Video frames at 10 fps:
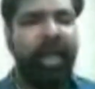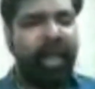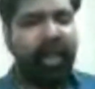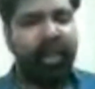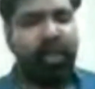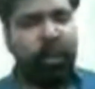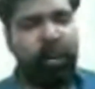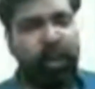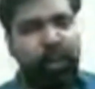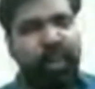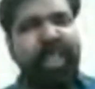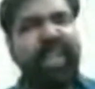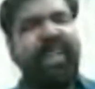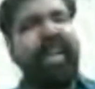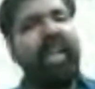So Rushdie
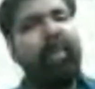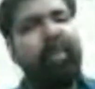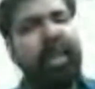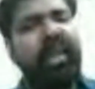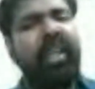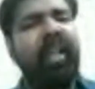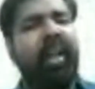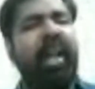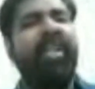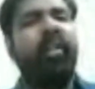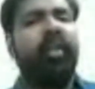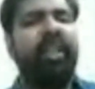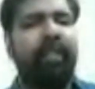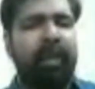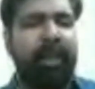deliberately relies on these
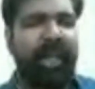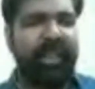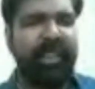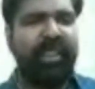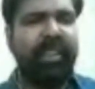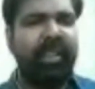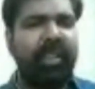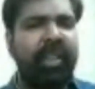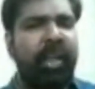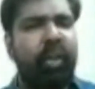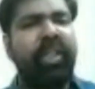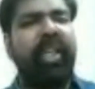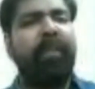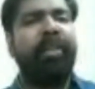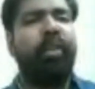premises to set up a
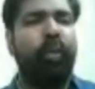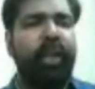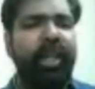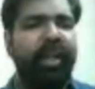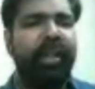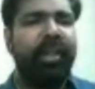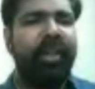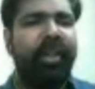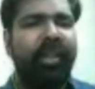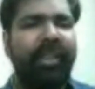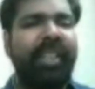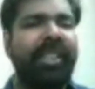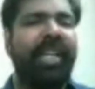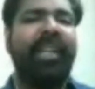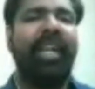story that is
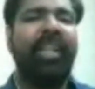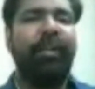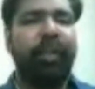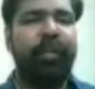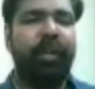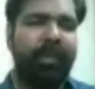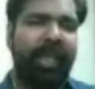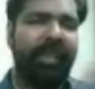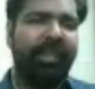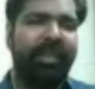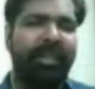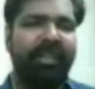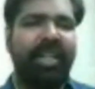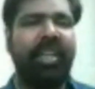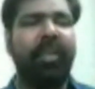entirely different from that
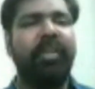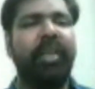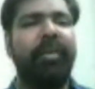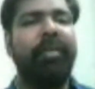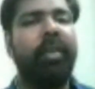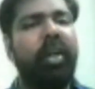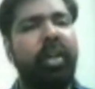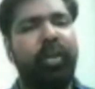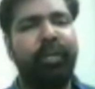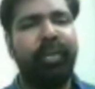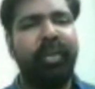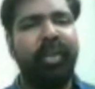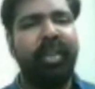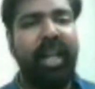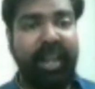narratives that we have heard of,
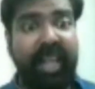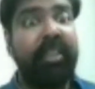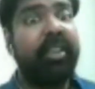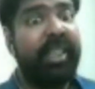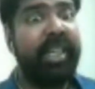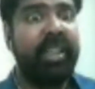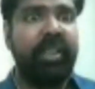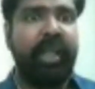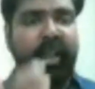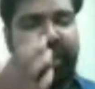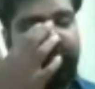a rather serious narrative,